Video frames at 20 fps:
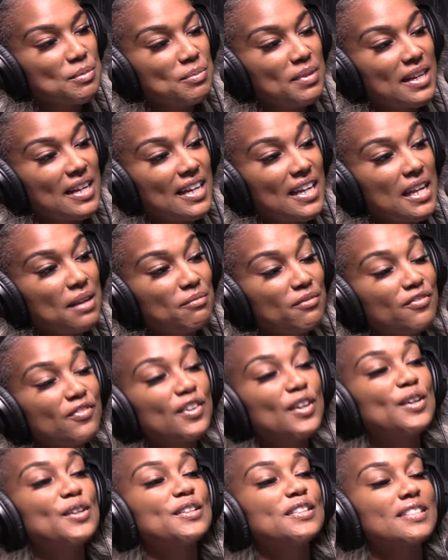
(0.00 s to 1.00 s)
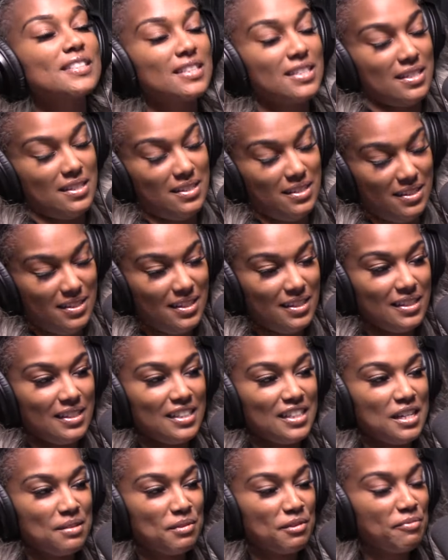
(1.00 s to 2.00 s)
but I am first an
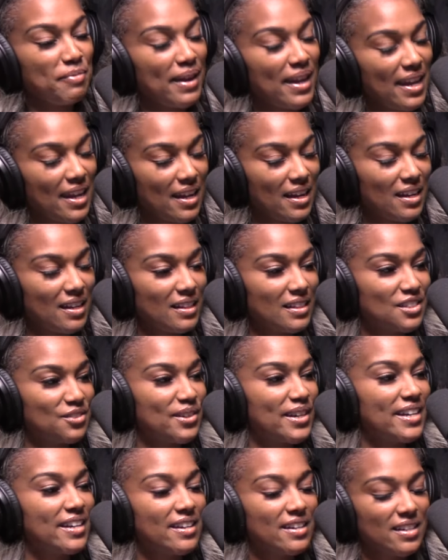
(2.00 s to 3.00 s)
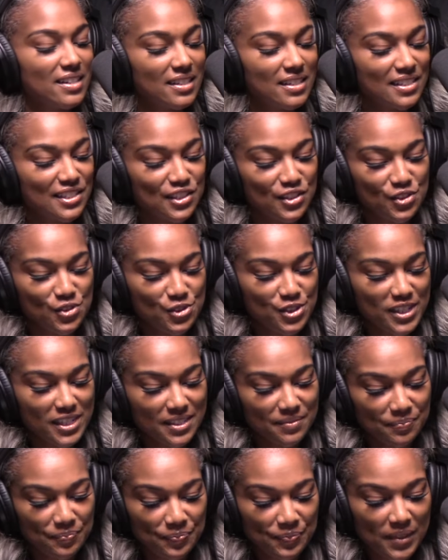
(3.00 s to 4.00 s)
alum of Paine College right here in Augusta, Georgia.
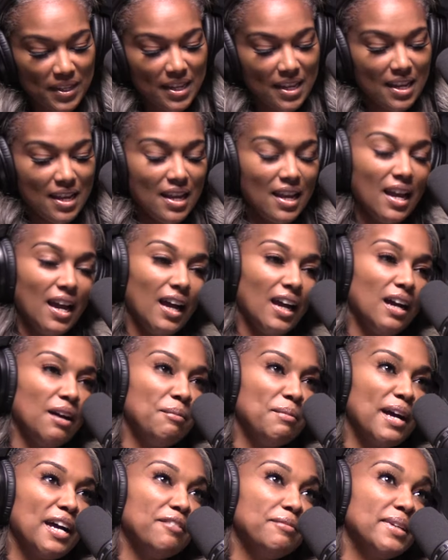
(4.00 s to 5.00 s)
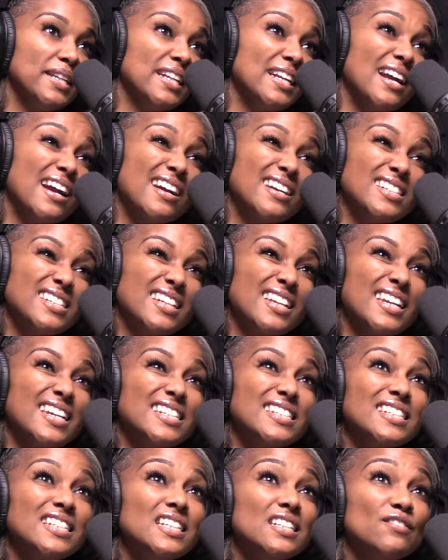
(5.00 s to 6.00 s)
Come on. Um, I've been in higher
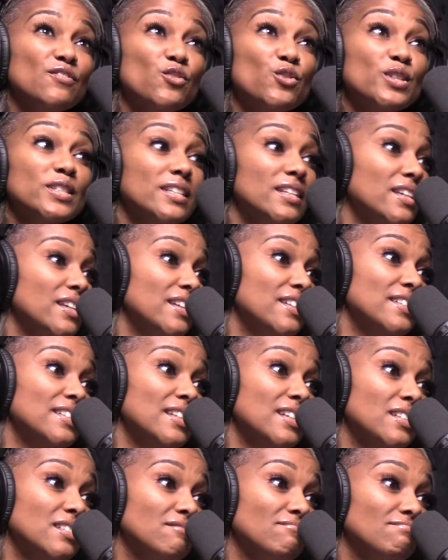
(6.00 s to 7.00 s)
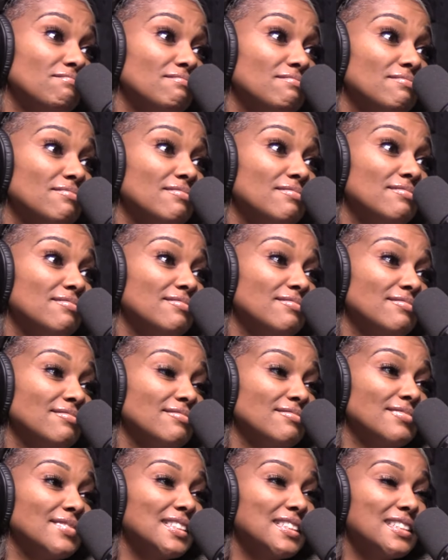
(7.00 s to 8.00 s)
education 14 years now. Oh, wow.
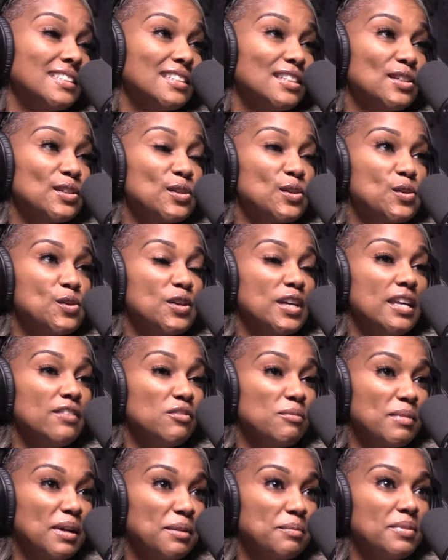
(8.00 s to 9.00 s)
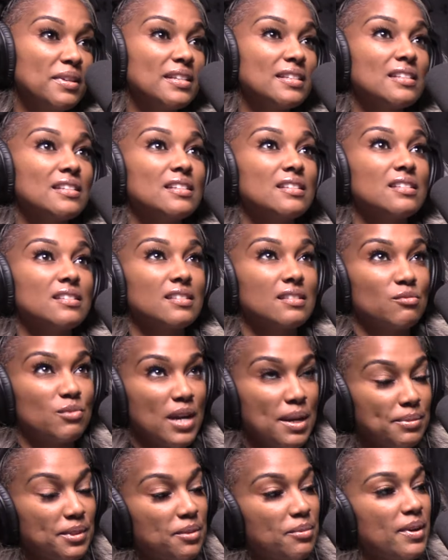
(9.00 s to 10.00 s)
So even my business
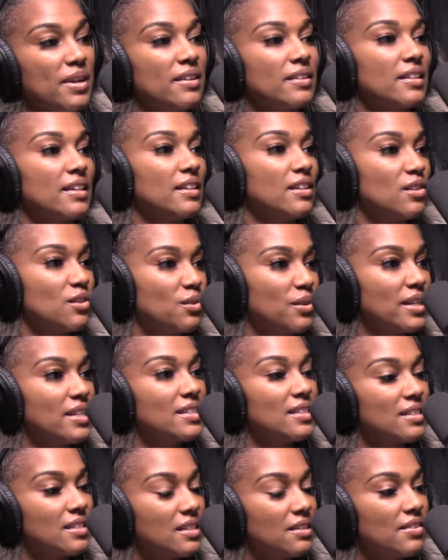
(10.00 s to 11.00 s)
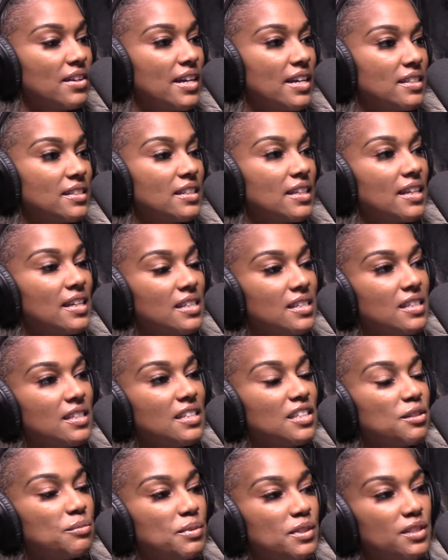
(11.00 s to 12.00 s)
wraps around that whole entity of higher education,
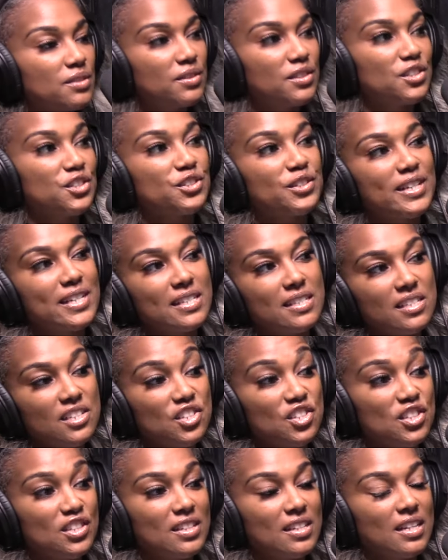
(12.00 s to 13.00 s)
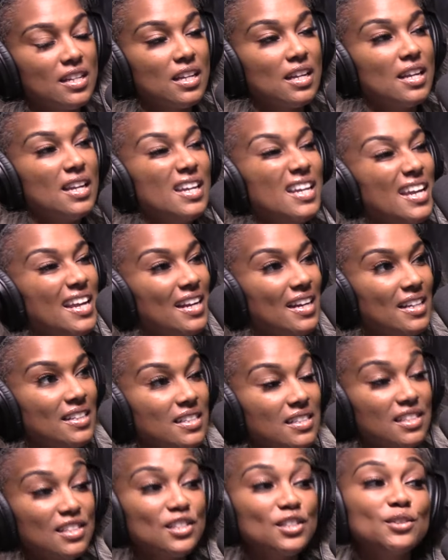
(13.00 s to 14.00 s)
helping students transition and not
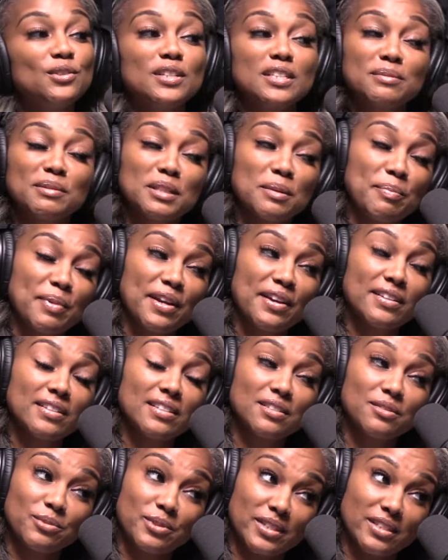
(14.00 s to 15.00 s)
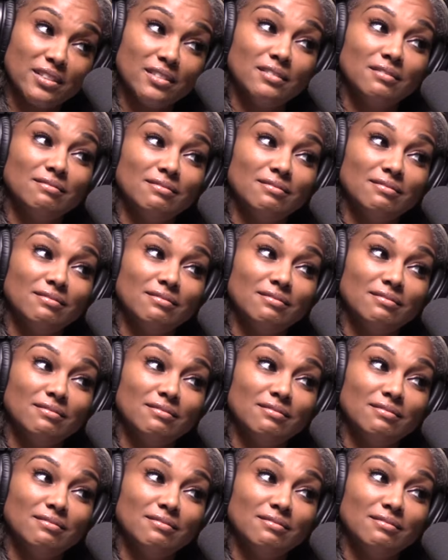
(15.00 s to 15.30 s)
just the students, but the parents as well.